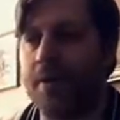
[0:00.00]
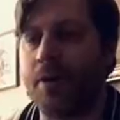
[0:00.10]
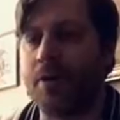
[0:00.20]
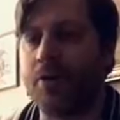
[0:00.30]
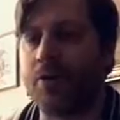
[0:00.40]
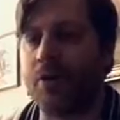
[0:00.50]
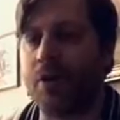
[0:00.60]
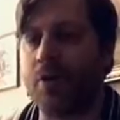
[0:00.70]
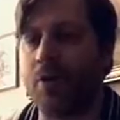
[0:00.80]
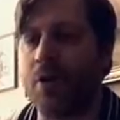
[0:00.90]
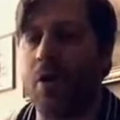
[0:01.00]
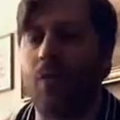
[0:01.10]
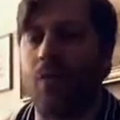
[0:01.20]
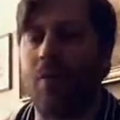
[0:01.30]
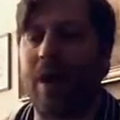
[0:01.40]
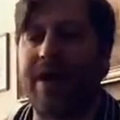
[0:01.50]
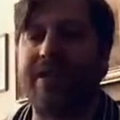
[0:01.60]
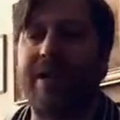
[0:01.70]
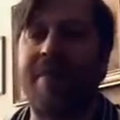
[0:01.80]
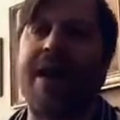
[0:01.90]
So, why does
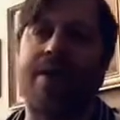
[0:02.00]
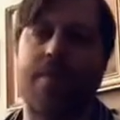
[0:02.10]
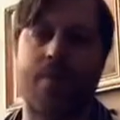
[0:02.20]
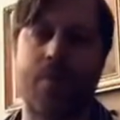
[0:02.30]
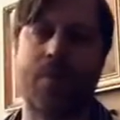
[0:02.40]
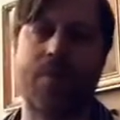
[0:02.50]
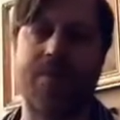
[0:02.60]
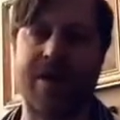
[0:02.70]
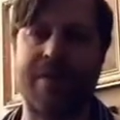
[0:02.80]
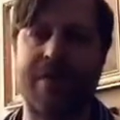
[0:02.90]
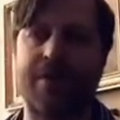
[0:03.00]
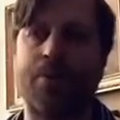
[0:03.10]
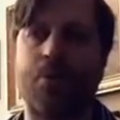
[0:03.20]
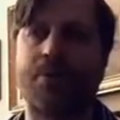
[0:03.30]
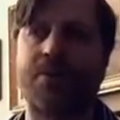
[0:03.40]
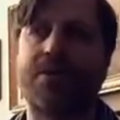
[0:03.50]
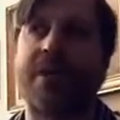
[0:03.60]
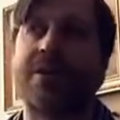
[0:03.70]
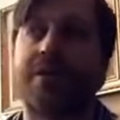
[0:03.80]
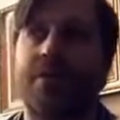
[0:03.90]
that matter? Well, you think about the border
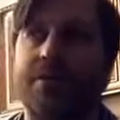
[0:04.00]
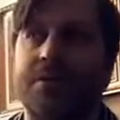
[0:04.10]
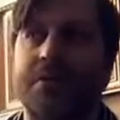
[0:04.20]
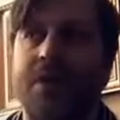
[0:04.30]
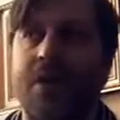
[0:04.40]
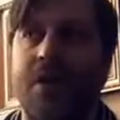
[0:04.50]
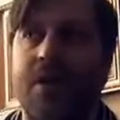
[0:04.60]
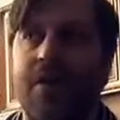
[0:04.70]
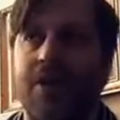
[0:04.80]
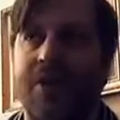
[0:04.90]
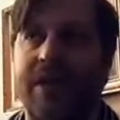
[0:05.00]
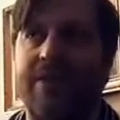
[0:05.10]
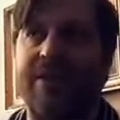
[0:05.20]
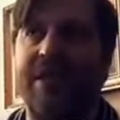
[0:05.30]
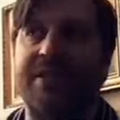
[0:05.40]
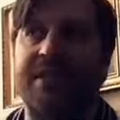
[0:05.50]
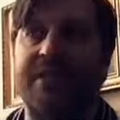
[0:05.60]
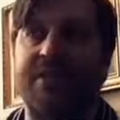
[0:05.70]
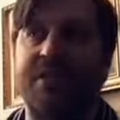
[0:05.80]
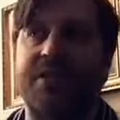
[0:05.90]
states. Those are slave states that never
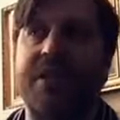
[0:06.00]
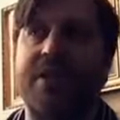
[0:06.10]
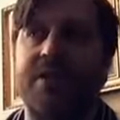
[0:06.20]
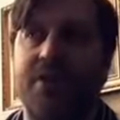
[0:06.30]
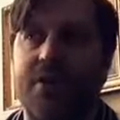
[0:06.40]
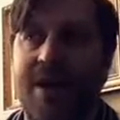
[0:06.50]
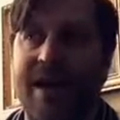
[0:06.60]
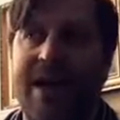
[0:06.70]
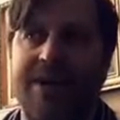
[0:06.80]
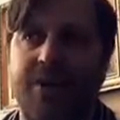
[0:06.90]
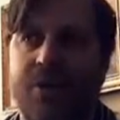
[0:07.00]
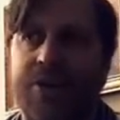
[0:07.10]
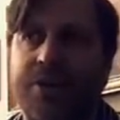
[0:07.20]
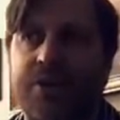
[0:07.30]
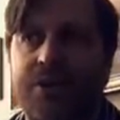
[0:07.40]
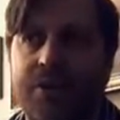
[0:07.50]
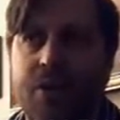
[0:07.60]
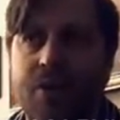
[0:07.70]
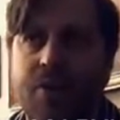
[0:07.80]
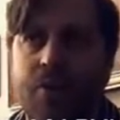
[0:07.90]
seceded. So you might ask the question:
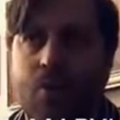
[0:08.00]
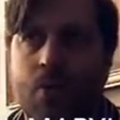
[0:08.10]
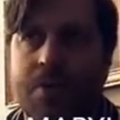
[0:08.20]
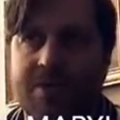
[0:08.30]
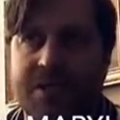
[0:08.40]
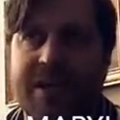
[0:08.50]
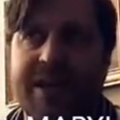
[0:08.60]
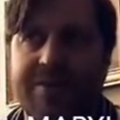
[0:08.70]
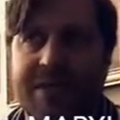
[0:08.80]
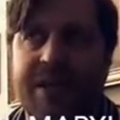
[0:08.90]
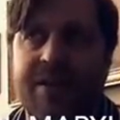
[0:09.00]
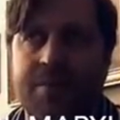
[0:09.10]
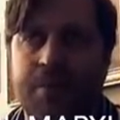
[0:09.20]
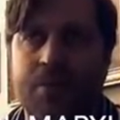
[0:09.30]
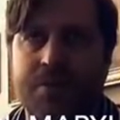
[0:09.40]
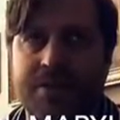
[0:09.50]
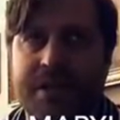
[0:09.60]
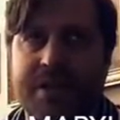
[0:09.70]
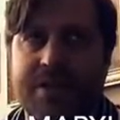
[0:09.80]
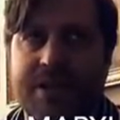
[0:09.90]
so were the slaves in the border
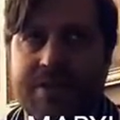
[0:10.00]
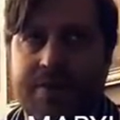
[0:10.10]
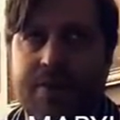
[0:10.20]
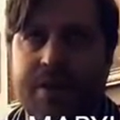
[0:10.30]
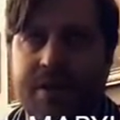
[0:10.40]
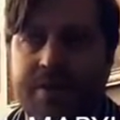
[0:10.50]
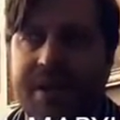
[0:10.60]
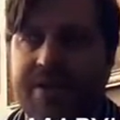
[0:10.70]
states set free because